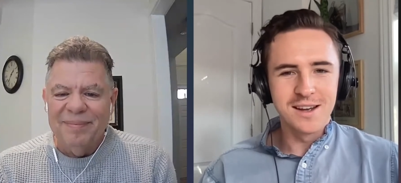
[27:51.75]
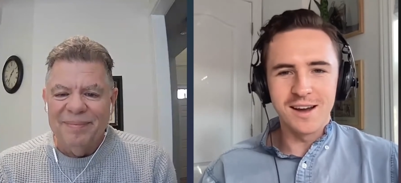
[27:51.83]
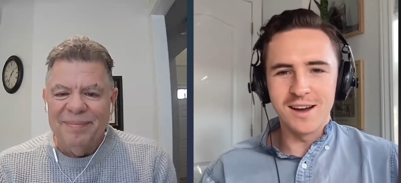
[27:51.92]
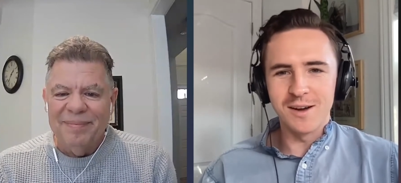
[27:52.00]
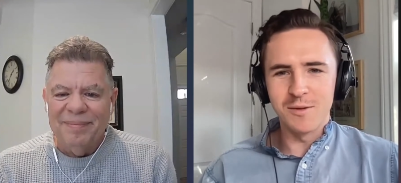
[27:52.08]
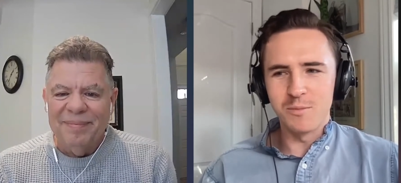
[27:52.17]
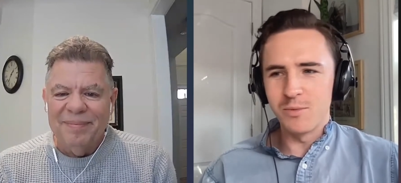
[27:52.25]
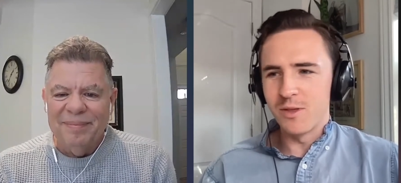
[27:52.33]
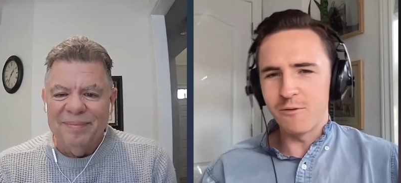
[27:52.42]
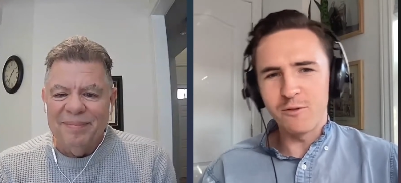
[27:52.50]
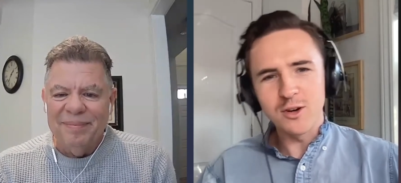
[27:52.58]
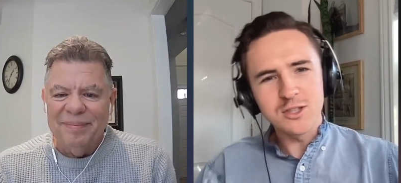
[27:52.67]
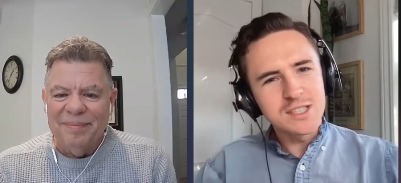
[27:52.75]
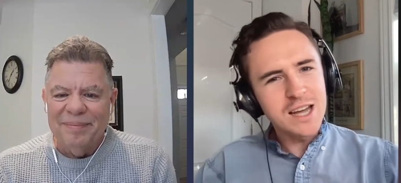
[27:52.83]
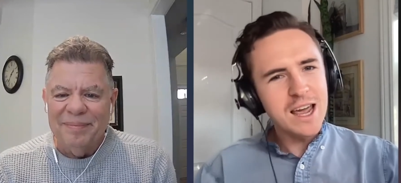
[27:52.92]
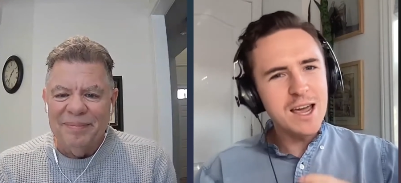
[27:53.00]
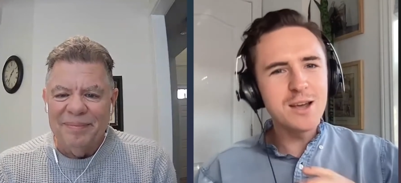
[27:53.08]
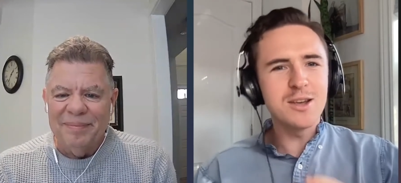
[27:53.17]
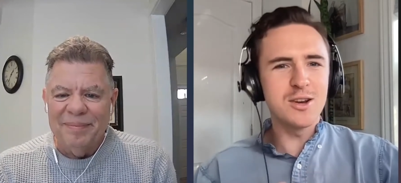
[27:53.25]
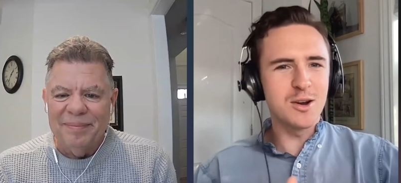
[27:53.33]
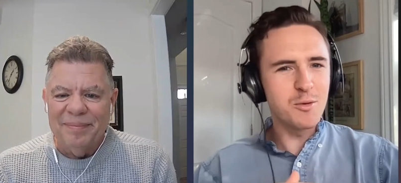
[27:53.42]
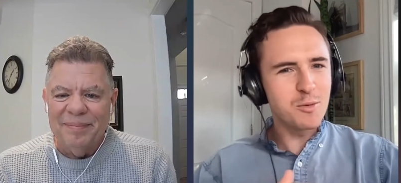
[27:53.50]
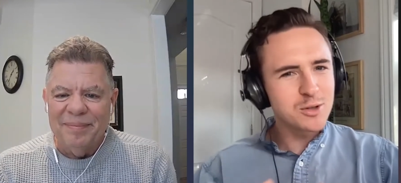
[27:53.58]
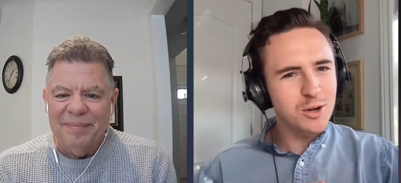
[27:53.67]
Speaker 1: Uh, the first day, you know,
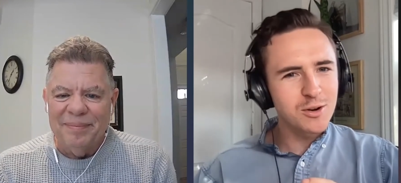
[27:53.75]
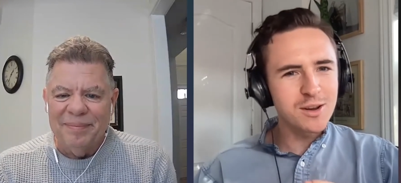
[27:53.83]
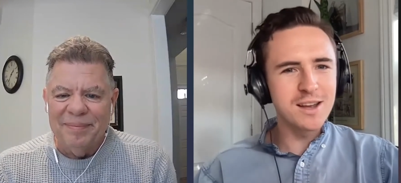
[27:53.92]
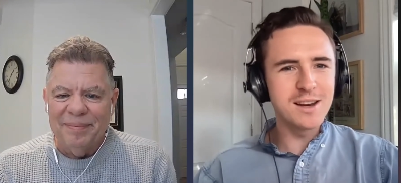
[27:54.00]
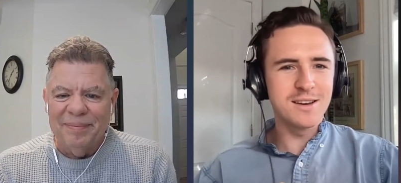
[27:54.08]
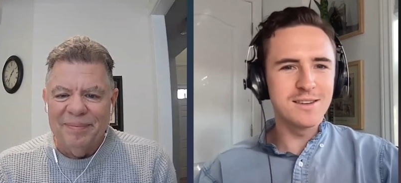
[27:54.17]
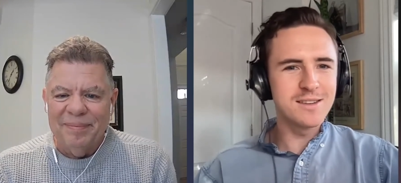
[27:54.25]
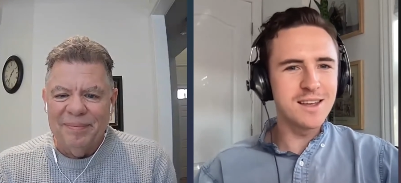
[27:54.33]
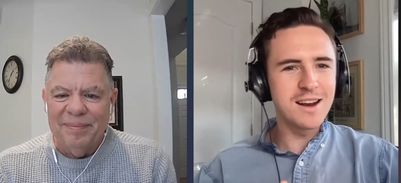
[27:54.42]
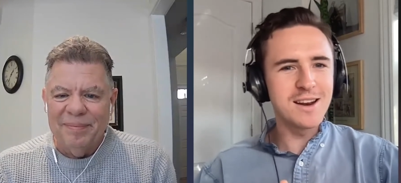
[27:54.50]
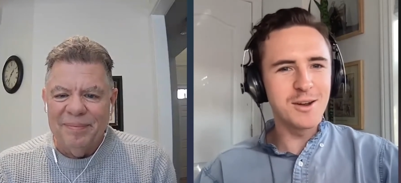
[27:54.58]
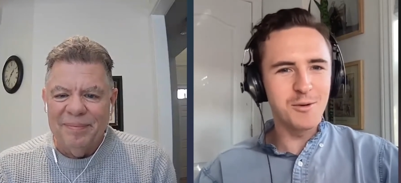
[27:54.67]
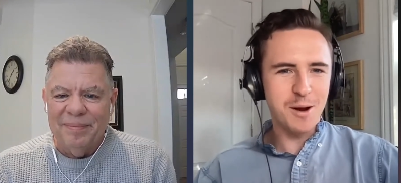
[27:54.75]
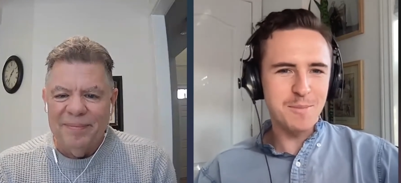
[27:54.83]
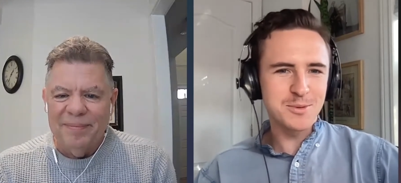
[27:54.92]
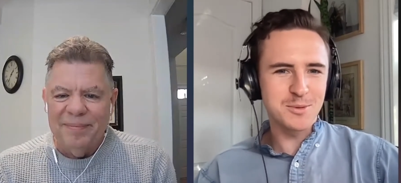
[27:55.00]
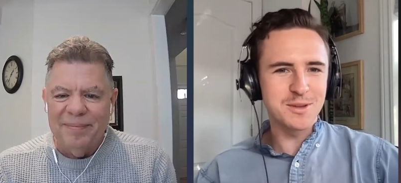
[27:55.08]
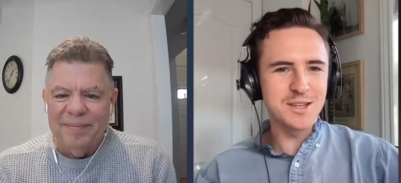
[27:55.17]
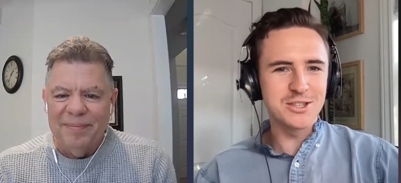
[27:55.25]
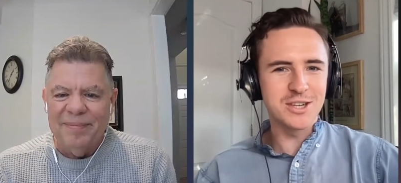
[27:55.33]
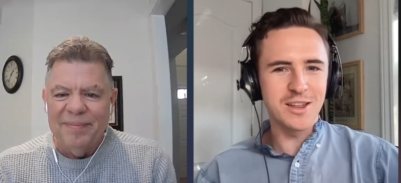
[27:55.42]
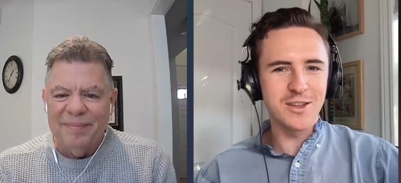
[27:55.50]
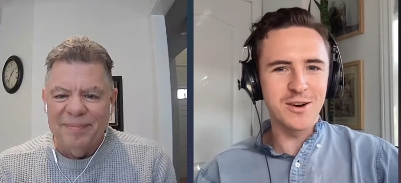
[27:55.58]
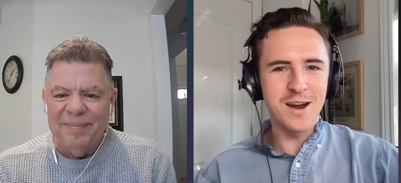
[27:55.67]
we're all can get into grips with each
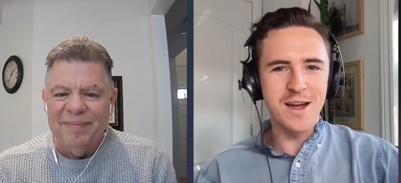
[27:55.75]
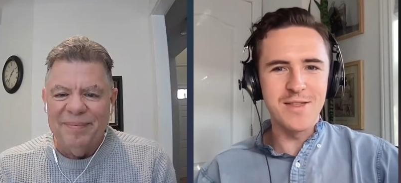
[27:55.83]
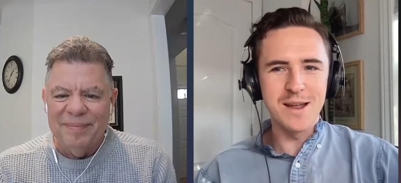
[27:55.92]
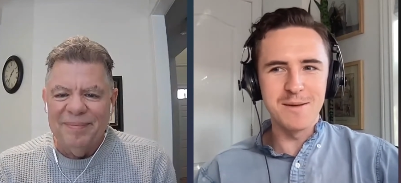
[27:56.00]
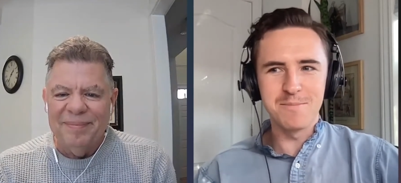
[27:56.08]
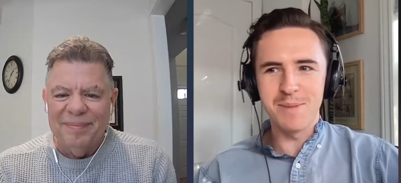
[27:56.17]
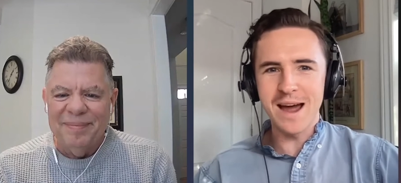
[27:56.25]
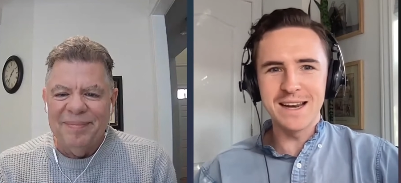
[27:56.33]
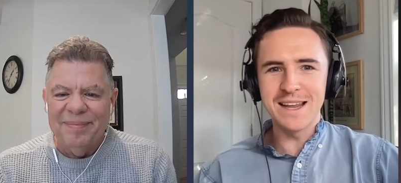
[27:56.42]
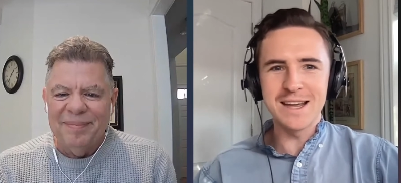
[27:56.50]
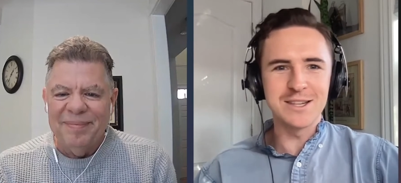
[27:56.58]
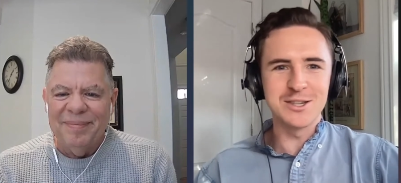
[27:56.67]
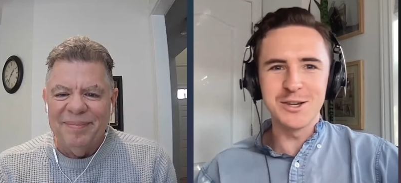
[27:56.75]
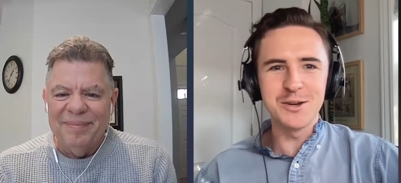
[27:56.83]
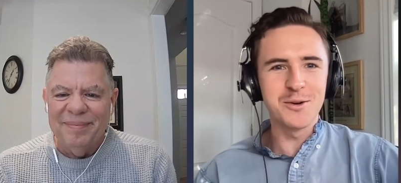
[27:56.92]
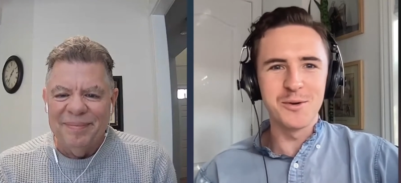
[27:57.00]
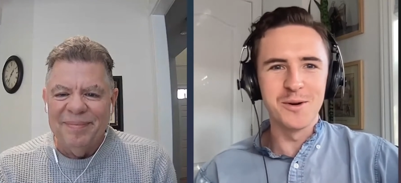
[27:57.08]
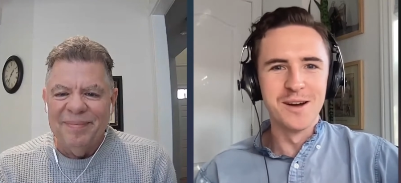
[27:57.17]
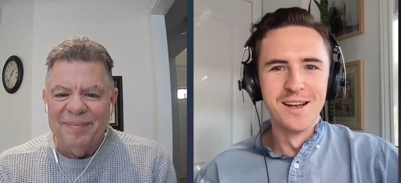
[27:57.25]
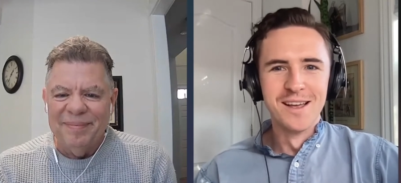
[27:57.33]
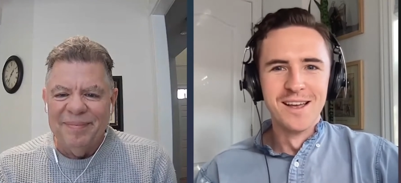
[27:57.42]
other, and then by day two,